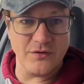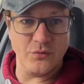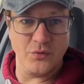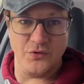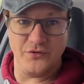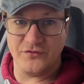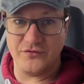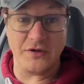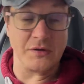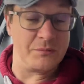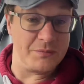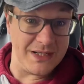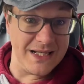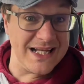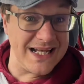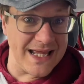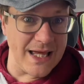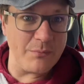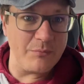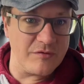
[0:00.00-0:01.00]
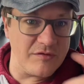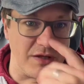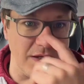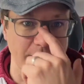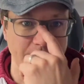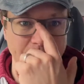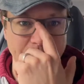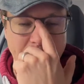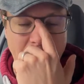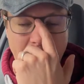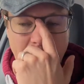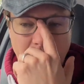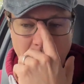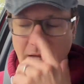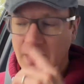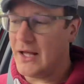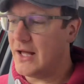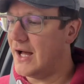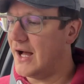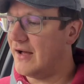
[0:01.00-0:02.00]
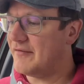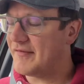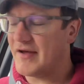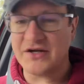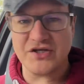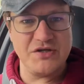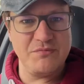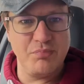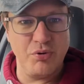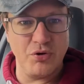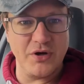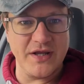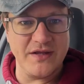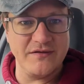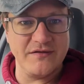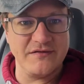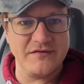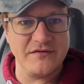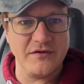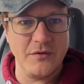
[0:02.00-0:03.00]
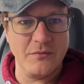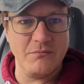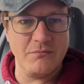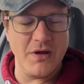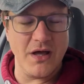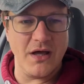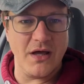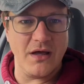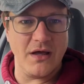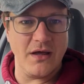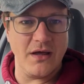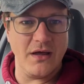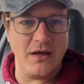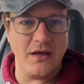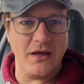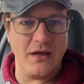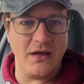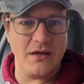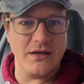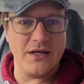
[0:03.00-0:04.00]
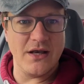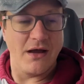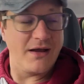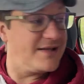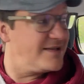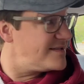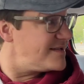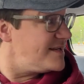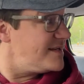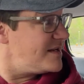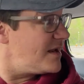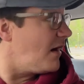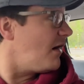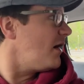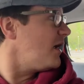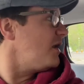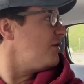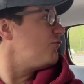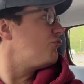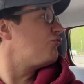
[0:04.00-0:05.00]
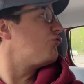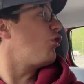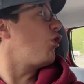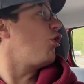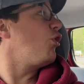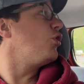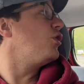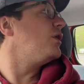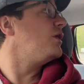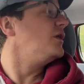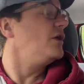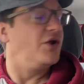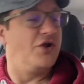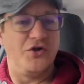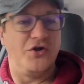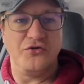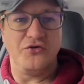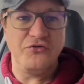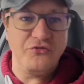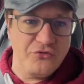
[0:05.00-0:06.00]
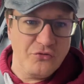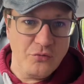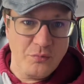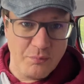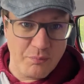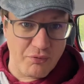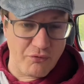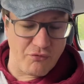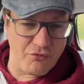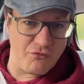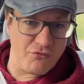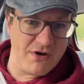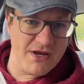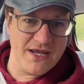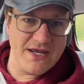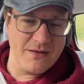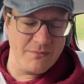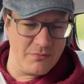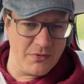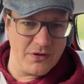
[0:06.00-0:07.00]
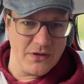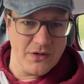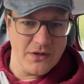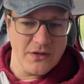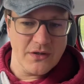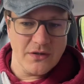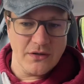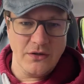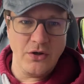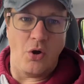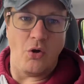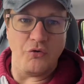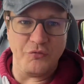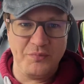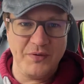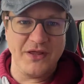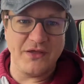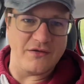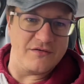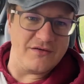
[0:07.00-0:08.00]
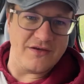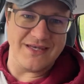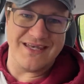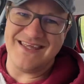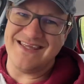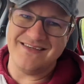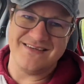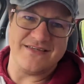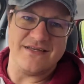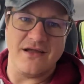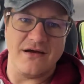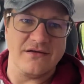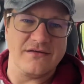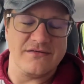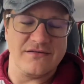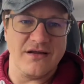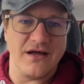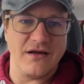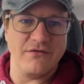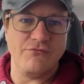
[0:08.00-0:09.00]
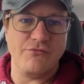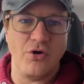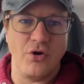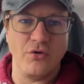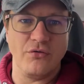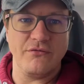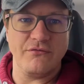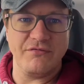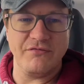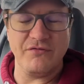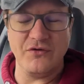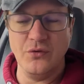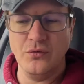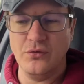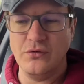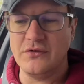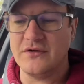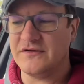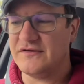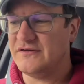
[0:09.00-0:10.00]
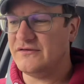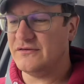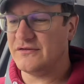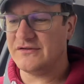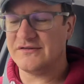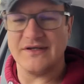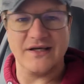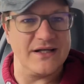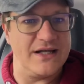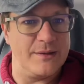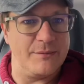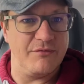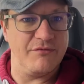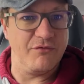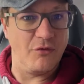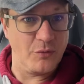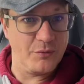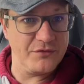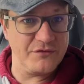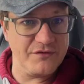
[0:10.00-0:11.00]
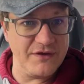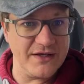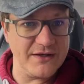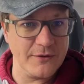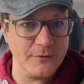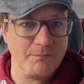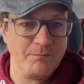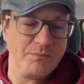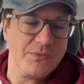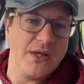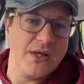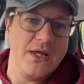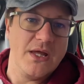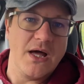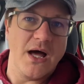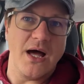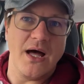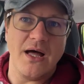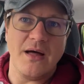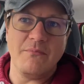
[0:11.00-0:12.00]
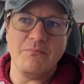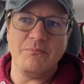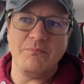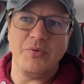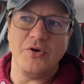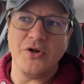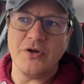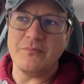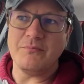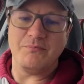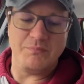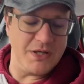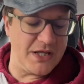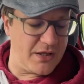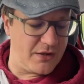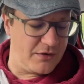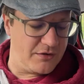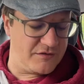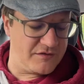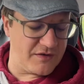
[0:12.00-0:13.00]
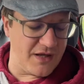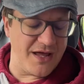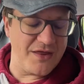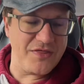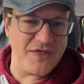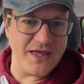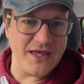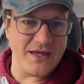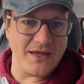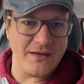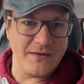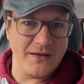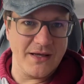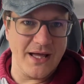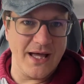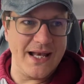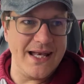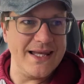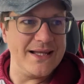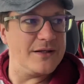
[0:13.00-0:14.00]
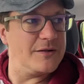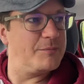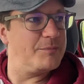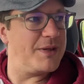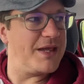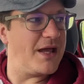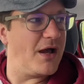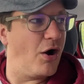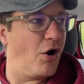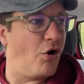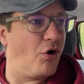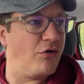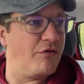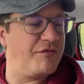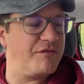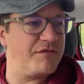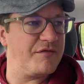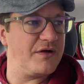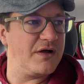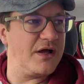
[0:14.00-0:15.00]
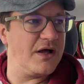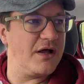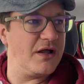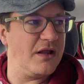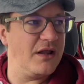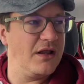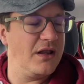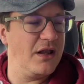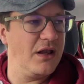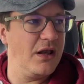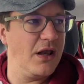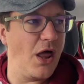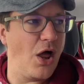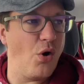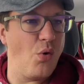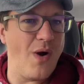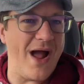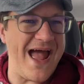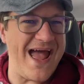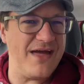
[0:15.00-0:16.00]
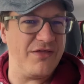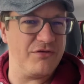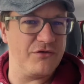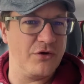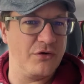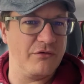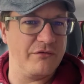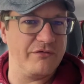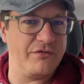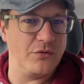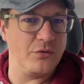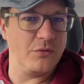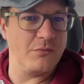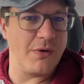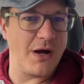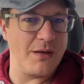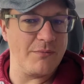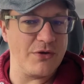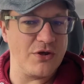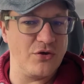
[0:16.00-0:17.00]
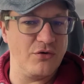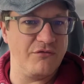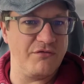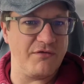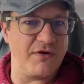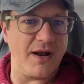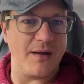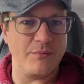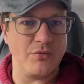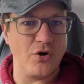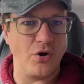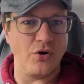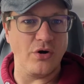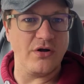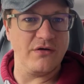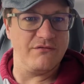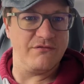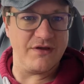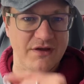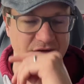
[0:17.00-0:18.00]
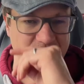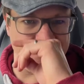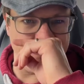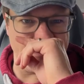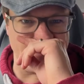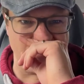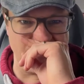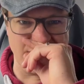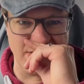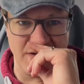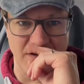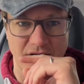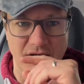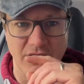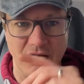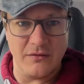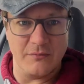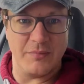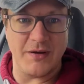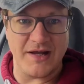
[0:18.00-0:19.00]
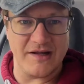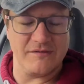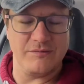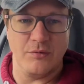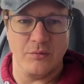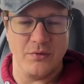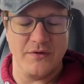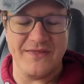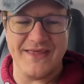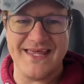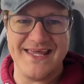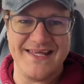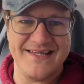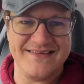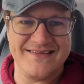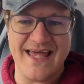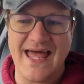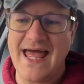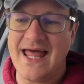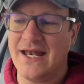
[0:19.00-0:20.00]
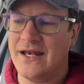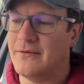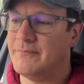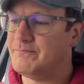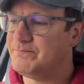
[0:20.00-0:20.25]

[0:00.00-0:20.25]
was completely empty. I've actually put in some 99 RON Supreme, not because it needs 99 RON fuel, because it's not exactly a performance vehicle, but because I think a little bit of low ethanol fuel might be good for it. I'm not convinced this is compatible with E10.